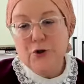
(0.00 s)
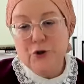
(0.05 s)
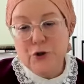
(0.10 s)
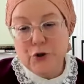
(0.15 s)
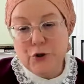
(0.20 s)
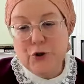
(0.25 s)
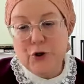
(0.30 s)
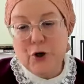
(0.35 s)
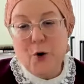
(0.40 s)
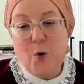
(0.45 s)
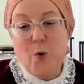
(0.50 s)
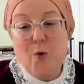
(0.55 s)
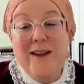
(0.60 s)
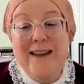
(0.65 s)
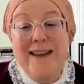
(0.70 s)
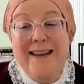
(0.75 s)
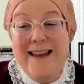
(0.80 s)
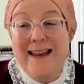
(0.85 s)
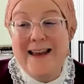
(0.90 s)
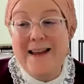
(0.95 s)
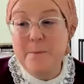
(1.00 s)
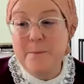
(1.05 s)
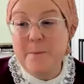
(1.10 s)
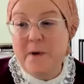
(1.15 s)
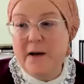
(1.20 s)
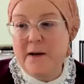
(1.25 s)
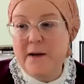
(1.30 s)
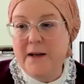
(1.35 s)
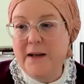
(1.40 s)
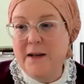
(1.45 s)
to go get
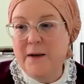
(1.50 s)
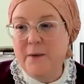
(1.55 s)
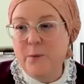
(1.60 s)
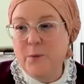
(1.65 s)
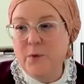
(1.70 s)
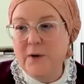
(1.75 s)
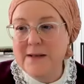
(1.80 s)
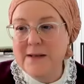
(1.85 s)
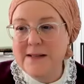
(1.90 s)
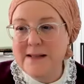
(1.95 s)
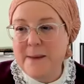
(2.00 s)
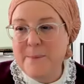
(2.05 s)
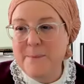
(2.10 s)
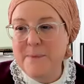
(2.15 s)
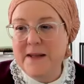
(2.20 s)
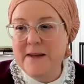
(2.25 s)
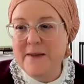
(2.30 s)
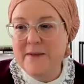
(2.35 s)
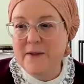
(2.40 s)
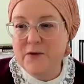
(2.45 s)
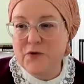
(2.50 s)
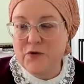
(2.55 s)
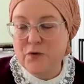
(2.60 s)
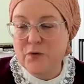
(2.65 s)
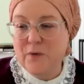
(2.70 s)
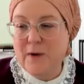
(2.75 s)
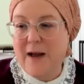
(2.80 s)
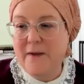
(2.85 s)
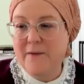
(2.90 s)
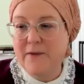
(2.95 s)
money. What does that mean? The
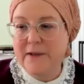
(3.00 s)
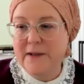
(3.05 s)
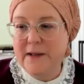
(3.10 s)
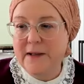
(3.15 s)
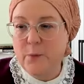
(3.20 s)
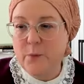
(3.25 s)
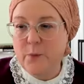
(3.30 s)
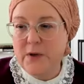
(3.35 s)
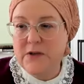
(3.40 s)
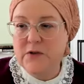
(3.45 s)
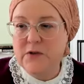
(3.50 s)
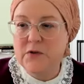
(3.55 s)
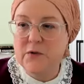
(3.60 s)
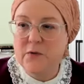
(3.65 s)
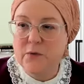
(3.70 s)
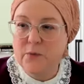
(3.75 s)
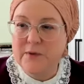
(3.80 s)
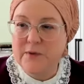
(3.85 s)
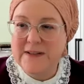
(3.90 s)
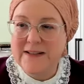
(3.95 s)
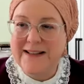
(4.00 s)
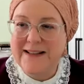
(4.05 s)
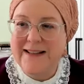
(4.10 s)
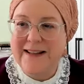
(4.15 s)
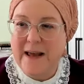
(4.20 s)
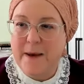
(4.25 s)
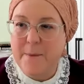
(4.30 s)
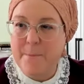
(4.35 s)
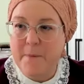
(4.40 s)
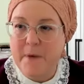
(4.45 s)
traveling we do to
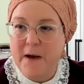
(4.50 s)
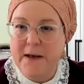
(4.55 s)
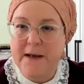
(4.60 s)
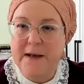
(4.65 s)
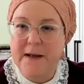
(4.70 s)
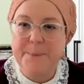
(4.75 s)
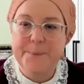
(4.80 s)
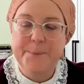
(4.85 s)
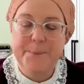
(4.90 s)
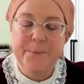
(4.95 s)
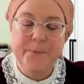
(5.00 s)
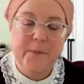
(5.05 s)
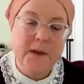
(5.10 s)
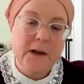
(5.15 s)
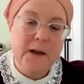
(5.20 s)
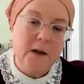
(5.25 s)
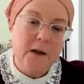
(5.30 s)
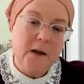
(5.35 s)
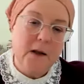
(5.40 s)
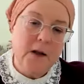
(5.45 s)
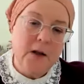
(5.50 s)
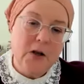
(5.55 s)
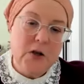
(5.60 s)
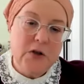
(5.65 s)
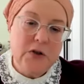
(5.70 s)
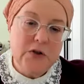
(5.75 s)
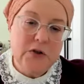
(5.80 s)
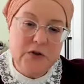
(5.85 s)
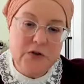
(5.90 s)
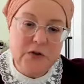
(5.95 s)
get money.
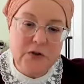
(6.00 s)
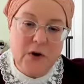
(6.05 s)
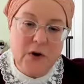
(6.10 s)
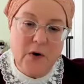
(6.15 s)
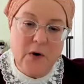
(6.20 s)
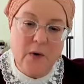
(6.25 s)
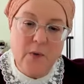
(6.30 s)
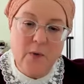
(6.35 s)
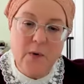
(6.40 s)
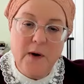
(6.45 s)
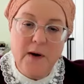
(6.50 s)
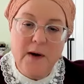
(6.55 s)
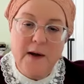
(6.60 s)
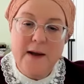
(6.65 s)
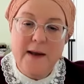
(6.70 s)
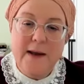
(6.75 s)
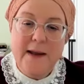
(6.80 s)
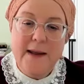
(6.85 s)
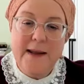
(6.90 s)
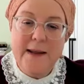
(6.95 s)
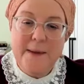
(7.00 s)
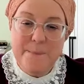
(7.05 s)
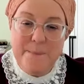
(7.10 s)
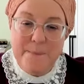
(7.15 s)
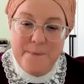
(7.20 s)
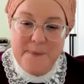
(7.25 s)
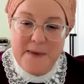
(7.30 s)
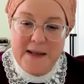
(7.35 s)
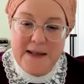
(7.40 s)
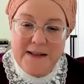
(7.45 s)
So it
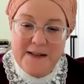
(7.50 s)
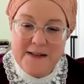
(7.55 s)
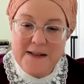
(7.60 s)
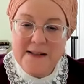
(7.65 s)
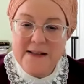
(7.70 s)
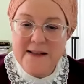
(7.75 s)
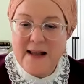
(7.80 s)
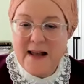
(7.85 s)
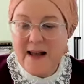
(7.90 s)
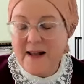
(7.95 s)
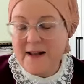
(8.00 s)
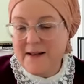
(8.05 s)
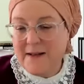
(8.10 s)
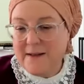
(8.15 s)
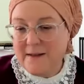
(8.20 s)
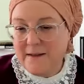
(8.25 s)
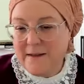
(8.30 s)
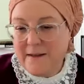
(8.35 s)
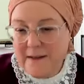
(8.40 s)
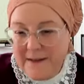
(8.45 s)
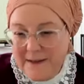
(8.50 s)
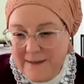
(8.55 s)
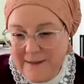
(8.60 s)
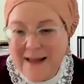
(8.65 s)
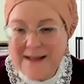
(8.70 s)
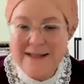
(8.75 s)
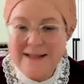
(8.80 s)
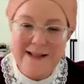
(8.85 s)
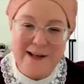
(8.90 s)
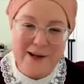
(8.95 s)
means that,
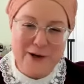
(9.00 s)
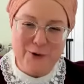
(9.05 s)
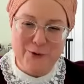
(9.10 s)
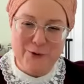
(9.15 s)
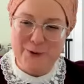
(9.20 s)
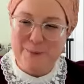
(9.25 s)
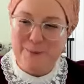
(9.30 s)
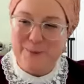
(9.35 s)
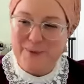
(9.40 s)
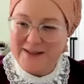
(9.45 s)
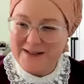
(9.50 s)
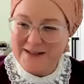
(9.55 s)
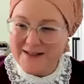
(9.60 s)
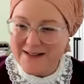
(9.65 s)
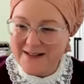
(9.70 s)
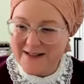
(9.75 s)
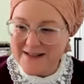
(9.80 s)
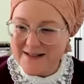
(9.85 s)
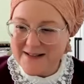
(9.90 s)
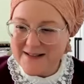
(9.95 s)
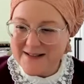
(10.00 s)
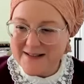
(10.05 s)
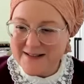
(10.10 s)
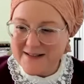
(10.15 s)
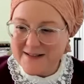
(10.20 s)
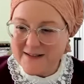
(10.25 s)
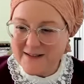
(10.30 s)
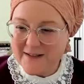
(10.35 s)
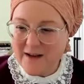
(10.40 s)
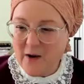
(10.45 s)
let's say you're in
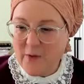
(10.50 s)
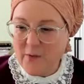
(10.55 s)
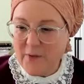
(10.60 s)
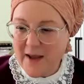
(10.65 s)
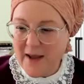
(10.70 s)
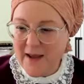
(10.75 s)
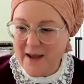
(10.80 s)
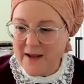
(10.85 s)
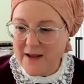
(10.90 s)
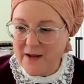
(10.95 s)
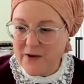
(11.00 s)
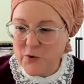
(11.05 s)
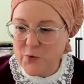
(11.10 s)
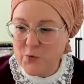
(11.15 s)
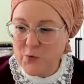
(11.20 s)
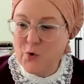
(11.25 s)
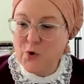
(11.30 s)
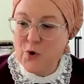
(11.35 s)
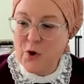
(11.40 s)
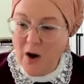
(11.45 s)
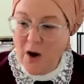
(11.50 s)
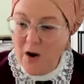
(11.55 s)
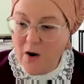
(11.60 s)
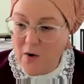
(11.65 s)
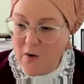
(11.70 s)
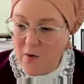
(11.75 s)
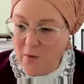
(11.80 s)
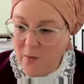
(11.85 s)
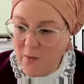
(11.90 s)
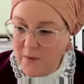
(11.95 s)
business. Okay, you
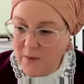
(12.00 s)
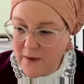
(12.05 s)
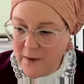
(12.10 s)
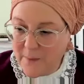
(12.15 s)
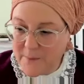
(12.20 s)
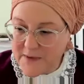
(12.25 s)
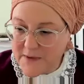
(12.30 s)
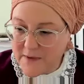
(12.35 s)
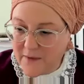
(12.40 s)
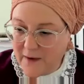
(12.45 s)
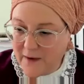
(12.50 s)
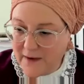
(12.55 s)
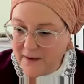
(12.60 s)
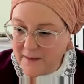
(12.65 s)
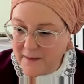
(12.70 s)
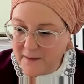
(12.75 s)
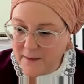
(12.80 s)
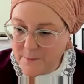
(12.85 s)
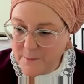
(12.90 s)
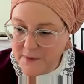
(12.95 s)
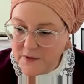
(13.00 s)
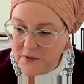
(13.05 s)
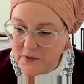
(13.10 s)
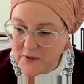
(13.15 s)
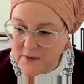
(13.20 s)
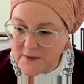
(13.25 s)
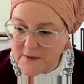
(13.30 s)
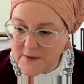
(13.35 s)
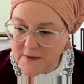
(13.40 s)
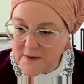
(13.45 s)
go, I'm sorry, let me
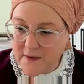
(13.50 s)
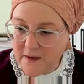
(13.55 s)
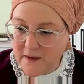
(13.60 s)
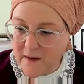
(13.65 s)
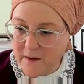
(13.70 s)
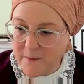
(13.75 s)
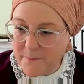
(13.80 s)
just